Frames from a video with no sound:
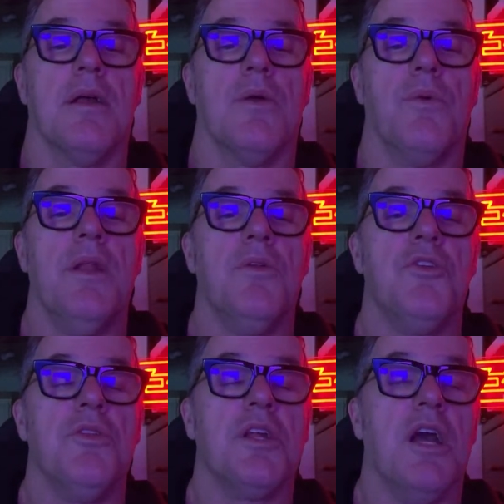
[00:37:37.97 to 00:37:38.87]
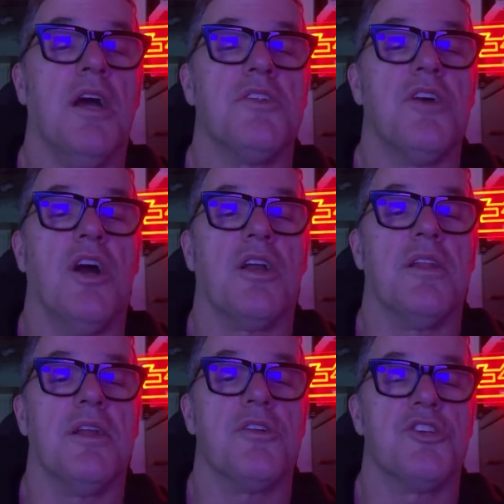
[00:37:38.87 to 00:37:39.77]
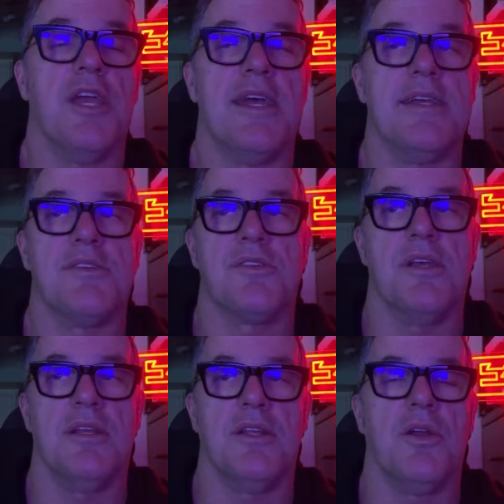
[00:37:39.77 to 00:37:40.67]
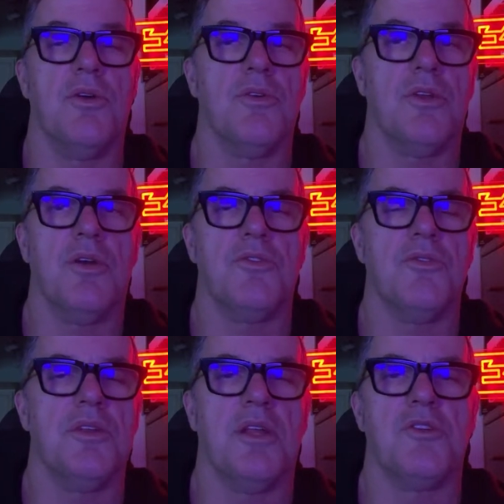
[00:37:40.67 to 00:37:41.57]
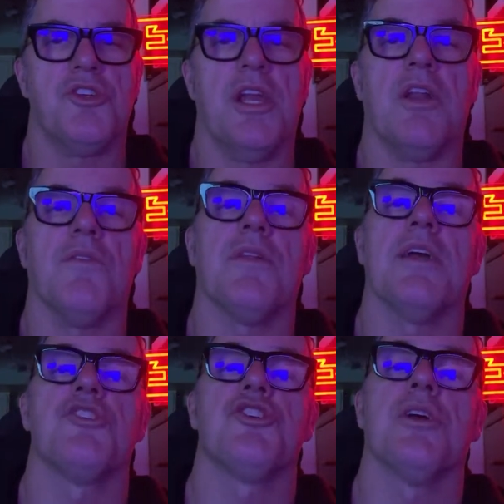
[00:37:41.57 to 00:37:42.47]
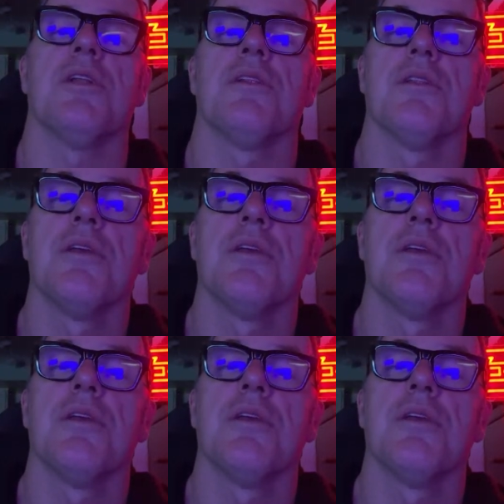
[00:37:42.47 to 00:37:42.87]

We don't do the God talking here, Chaz. Go to another channel for that shit.